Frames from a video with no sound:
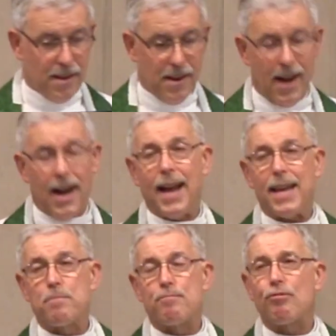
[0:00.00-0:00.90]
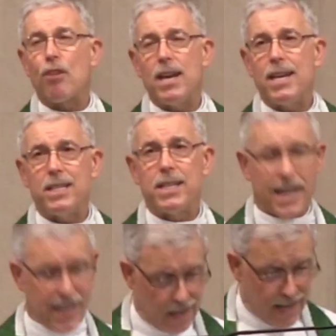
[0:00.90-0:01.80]
I prayed
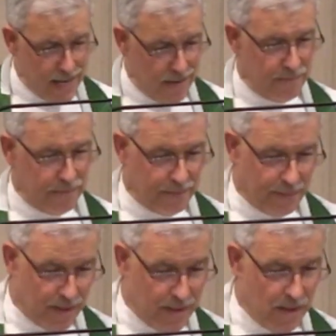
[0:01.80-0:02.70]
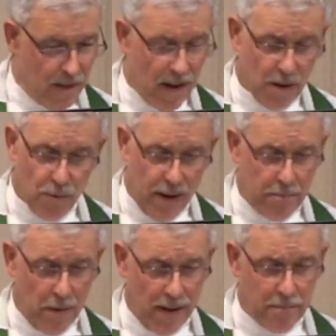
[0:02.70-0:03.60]
daily, I read
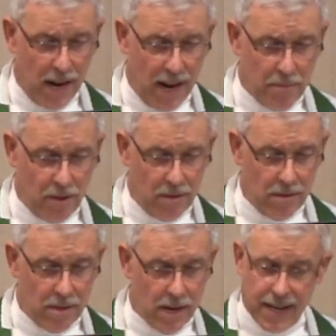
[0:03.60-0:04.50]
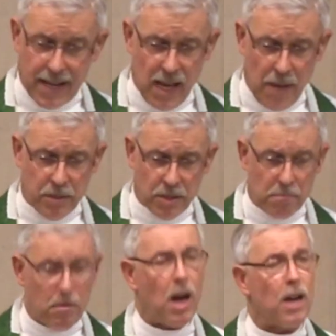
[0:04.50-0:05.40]
my Bible, I kept
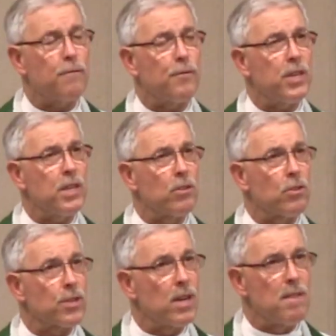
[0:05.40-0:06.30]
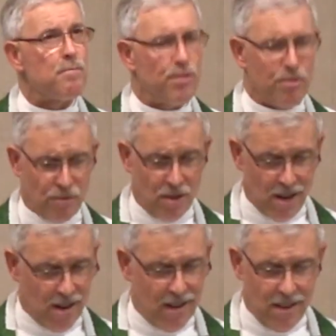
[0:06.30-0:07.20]
my field
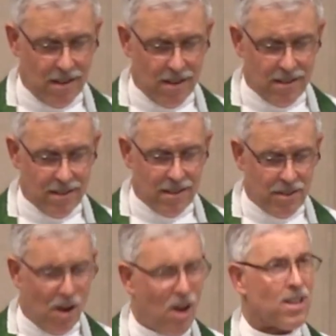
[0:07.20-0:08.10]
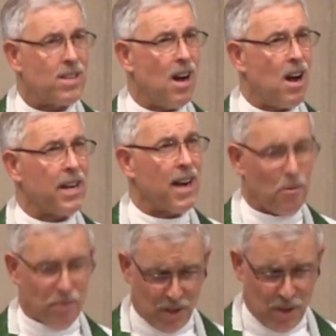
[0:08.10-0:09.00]
pure. Doggone it, I
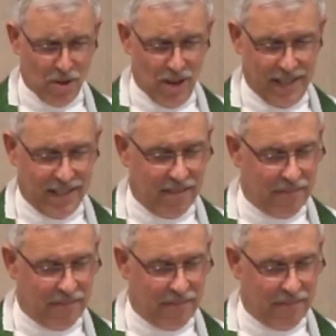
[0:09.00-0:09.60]
was good.